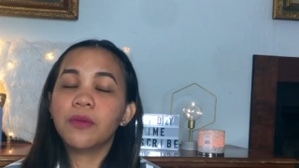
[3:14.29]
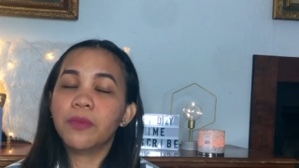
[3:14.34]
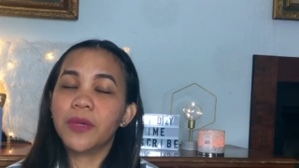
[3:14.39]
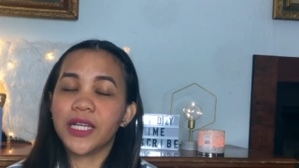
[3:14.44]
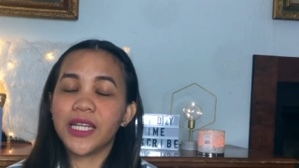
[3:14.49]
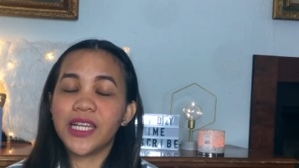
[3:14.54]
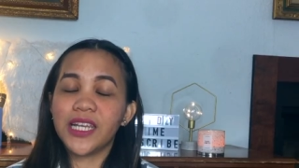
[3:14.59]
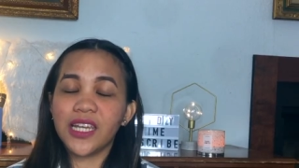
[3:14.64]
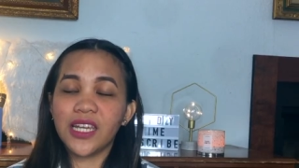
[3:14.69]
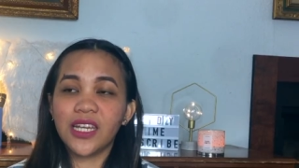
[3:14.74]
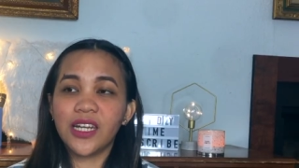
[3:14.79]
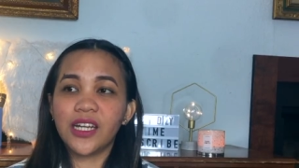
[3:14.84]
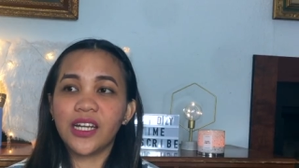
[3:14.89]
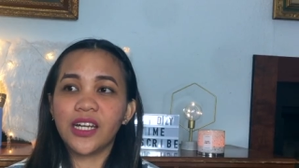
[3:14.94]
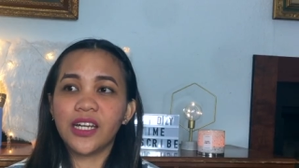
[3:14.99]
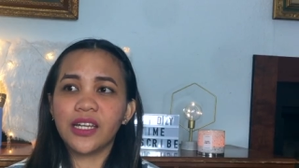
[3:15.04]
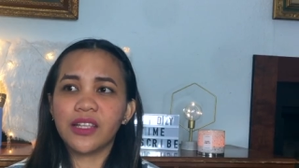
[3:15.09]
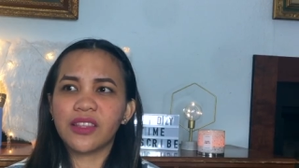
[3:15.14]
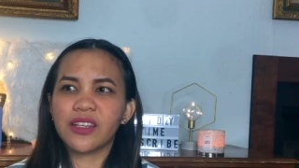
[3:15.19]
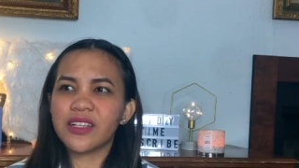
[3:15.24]
But
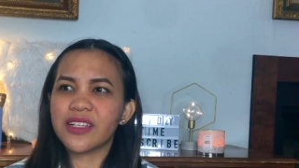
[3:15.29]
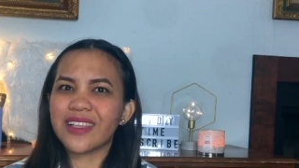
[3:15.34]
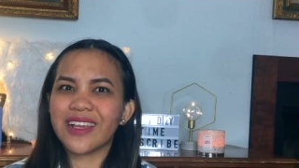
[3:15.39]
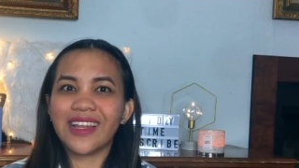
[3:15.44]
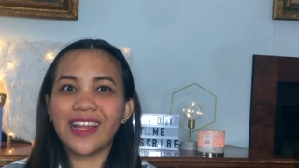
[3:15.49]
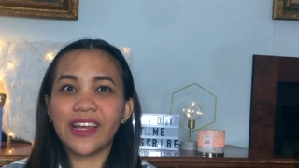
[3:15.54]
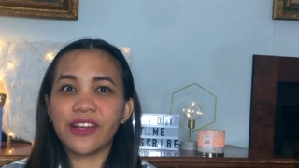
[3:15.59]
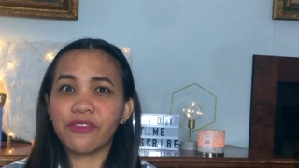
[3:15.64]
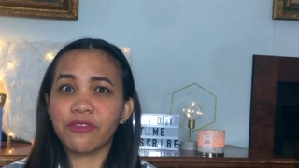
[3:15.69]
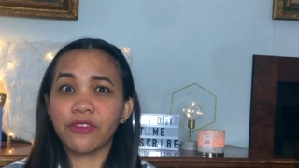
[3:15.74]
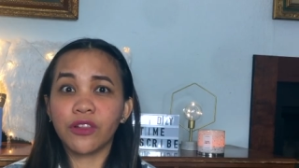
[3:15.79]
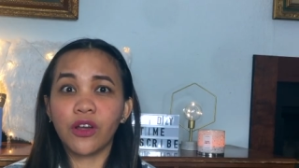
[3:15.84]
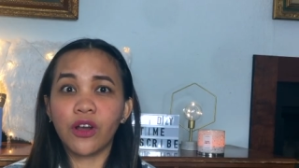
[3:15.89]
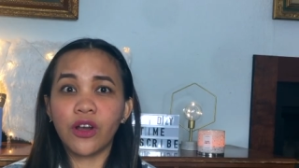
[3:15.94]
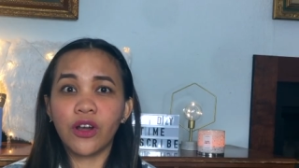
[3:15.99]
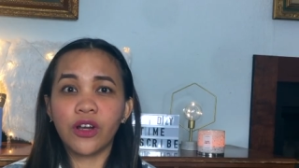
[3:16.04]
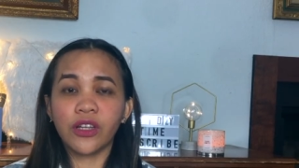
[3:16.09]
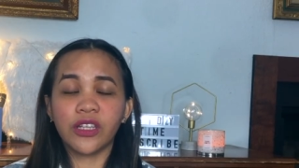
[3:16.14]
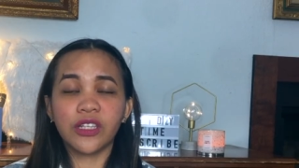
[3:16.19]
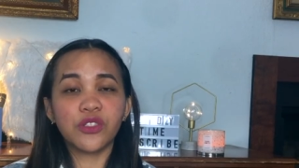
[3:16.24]
here, there's a lot of
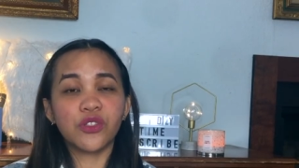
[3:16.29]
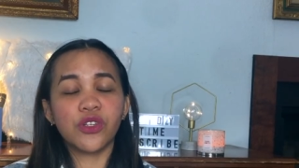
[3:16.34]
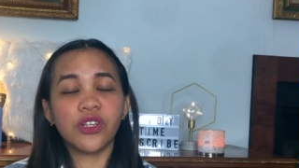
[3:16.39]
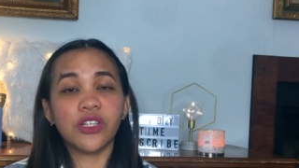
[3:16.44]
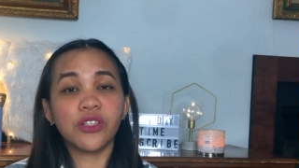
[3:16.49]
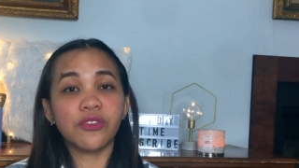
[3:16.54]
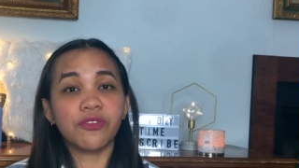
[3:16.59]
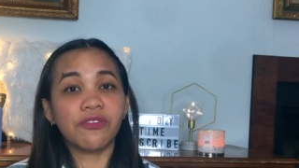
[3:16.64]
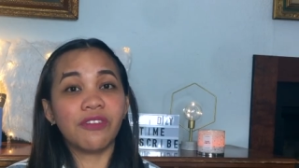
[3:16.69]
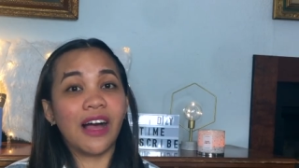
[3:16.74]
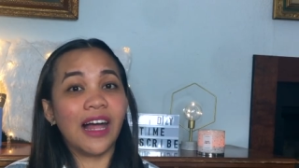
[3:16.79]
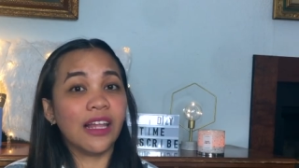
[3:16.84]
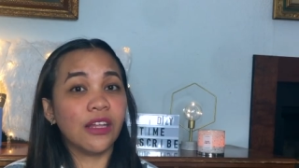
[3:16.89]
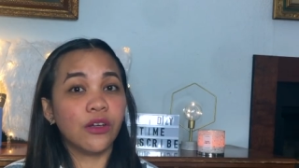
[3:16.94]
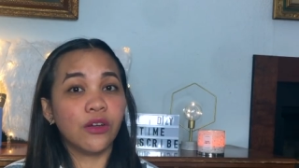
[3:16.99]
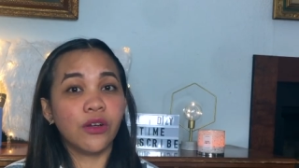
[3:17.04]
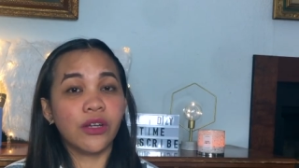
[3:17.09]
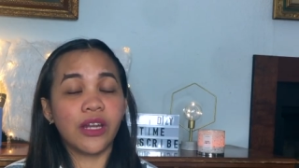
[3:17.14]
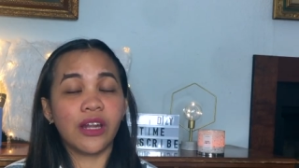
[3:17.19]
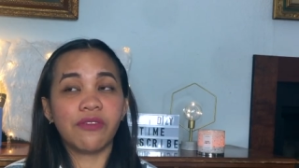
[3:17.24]
law that you need to
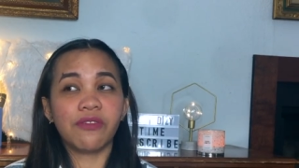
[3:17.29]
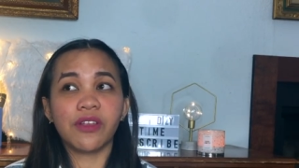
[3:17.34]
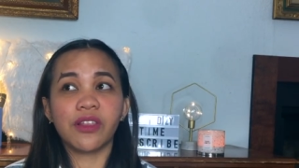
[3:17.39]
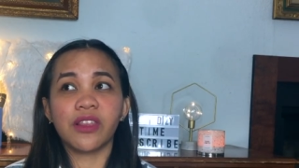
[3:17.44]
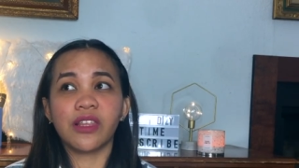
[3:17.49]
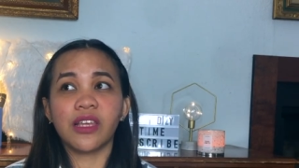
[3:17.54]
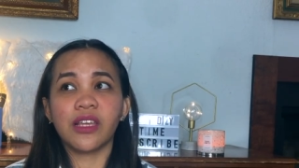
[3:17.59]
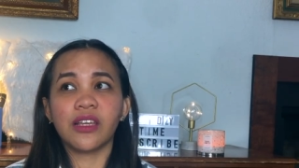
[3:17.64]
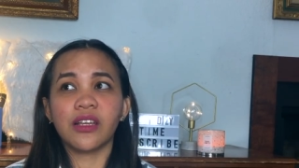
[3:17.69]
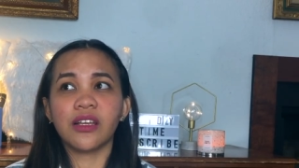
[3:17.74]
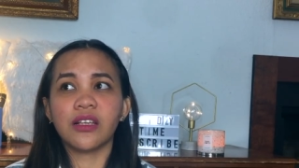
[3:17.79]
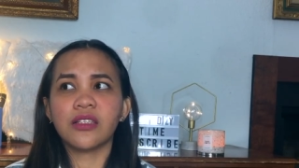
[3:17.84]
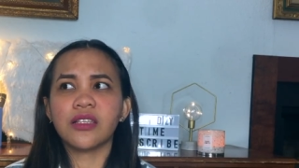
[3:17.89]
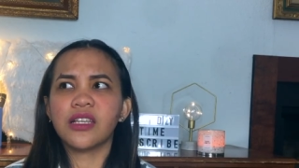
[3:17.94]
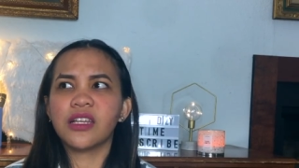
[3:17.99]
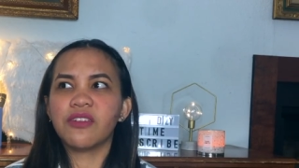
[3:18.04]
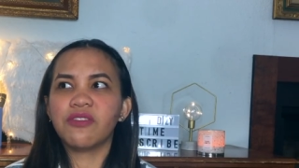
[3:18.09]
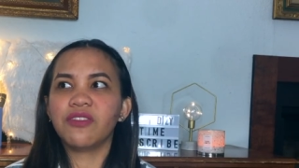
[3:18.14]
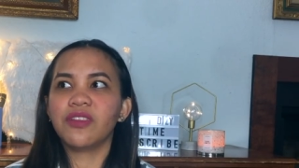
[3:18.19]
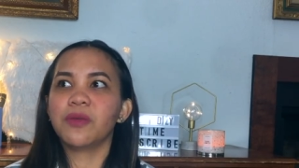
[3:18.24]
follow and everything because
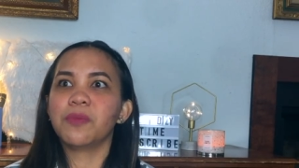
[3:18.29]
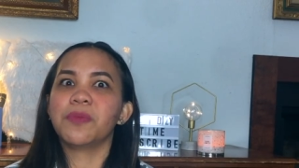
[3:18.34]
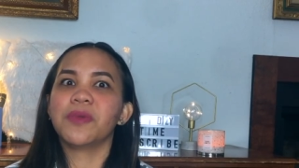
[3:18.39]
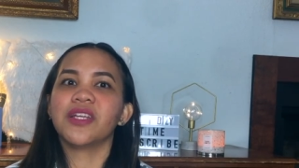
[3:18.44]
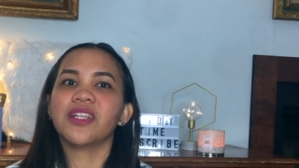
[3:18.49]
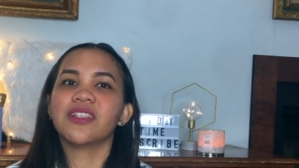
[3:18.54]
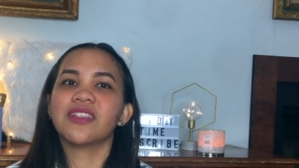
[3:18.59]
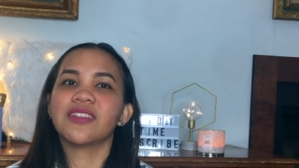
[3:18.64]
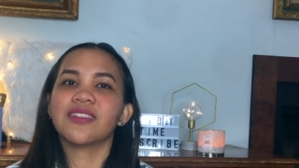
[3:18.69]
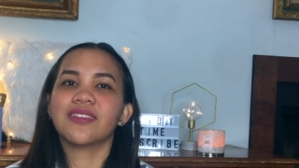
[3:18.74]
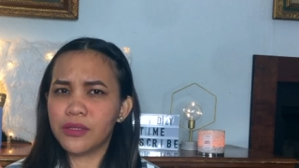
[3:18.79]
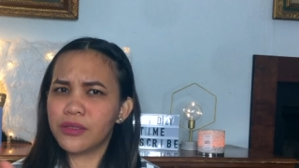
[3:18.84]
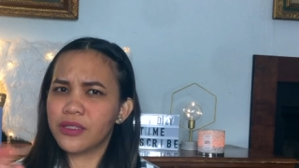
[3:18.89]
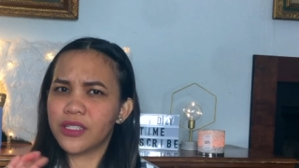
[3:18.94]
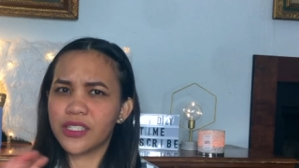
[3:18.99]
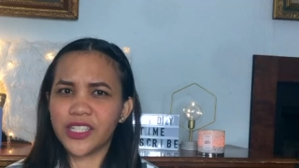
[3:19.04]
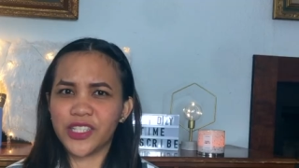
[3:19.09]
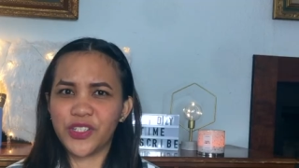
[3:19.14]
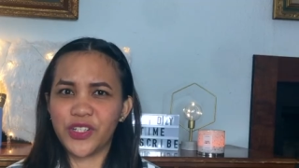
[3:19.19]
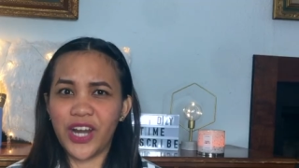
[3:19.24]
in the Philippines, you
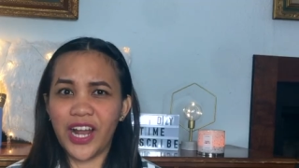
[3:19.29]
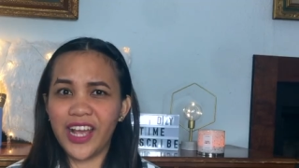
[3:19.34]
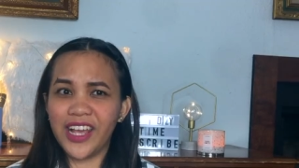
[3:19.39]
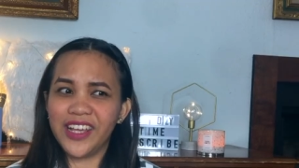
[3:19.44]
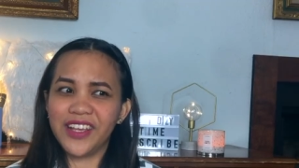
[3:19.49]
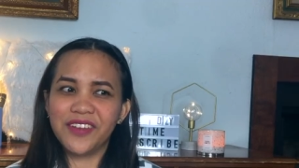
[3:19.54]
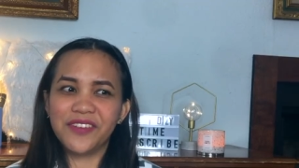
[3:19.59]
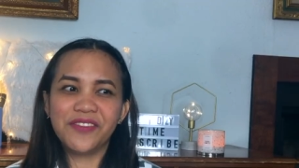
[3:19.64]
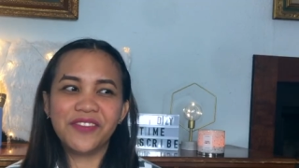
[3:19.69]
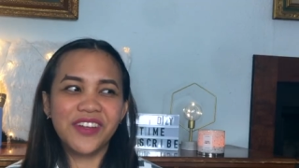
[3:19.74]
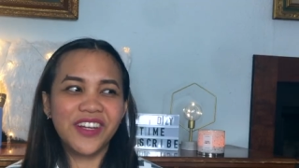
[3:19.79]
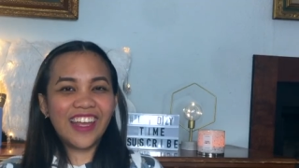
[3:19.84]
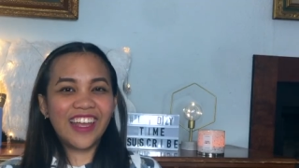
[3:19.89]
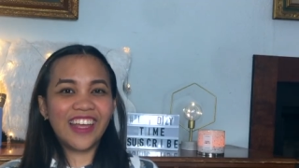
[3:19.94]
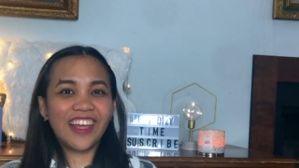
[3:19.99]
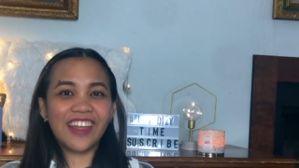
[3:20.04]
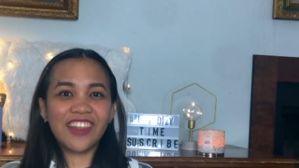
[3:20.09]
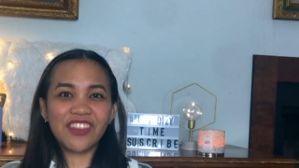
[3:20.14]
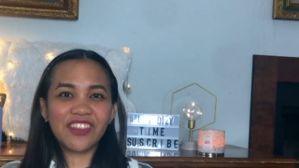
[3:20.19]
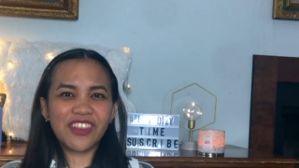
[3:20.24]
just drive
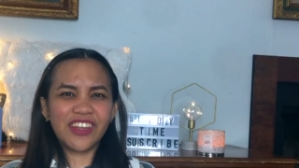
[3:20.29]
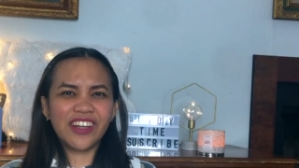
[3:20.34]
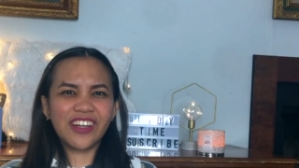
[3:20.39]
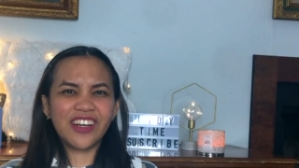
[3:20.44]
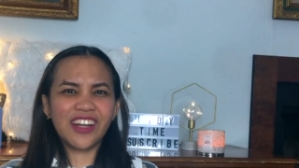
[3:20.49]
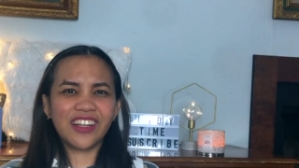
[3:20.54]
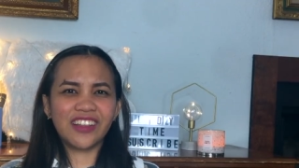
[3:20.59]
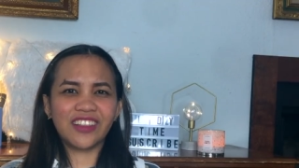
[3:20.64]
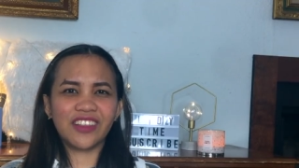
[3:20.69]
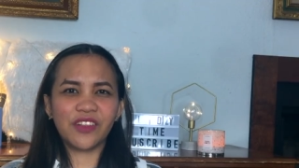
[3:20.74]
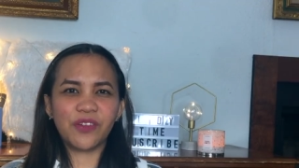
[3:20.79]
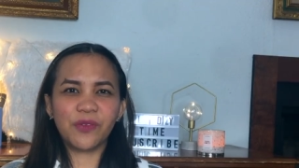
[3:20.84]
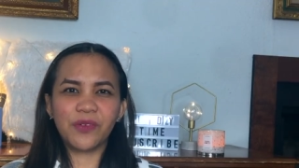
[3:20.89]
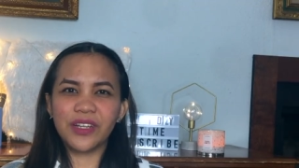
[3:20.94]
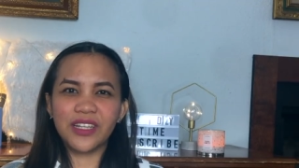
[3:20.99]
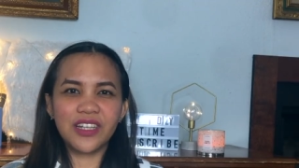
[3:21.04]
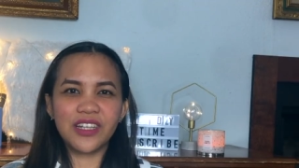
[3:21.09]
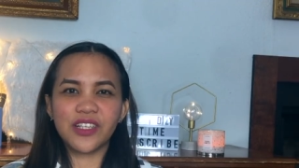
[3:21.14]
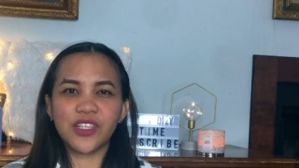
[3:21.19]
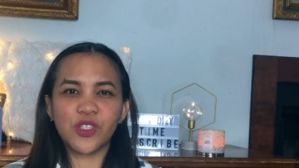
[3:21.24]
and they're not
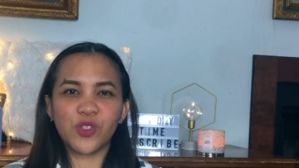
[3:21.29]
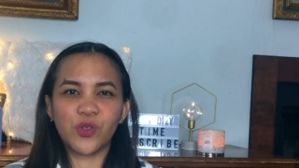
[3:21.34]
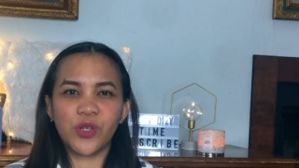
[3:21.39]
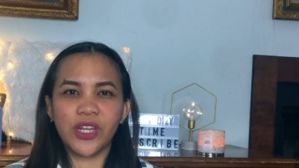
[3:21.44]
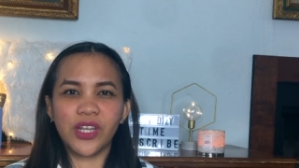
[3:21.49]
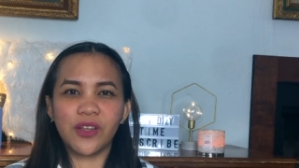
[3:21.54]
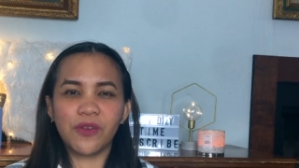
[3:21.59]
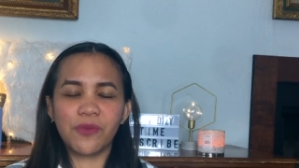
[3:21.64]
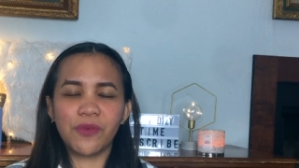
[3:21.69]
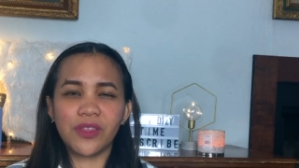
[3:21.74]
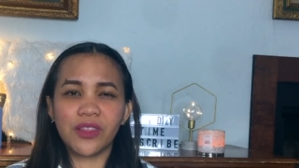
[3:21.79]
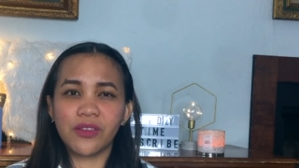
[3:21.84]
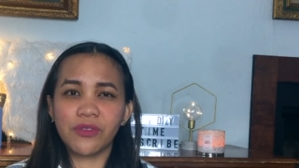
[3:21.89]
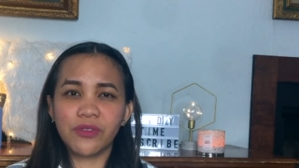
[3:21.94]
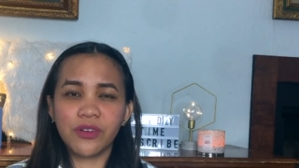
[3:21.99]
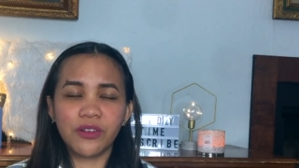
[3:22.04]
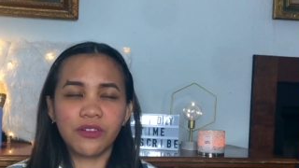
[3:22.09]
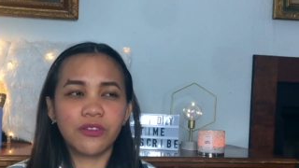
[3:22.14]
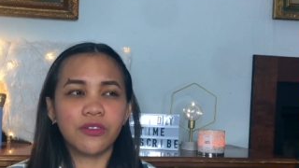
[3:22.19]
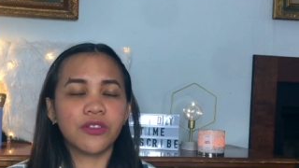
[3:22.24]
really strict with the
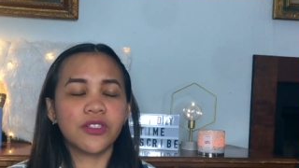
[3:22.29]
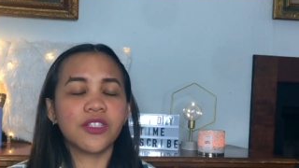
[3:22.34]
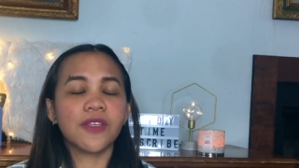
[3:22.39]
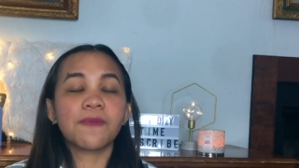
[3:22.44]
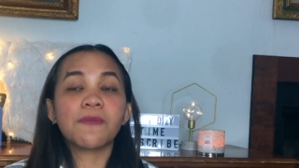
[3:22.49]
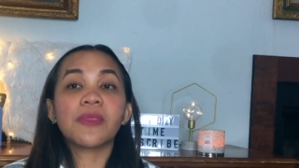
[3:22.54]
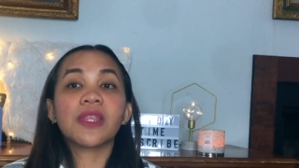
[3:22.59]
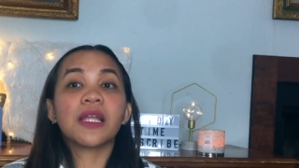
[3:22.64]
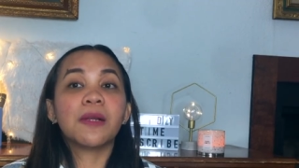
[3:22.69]
rules.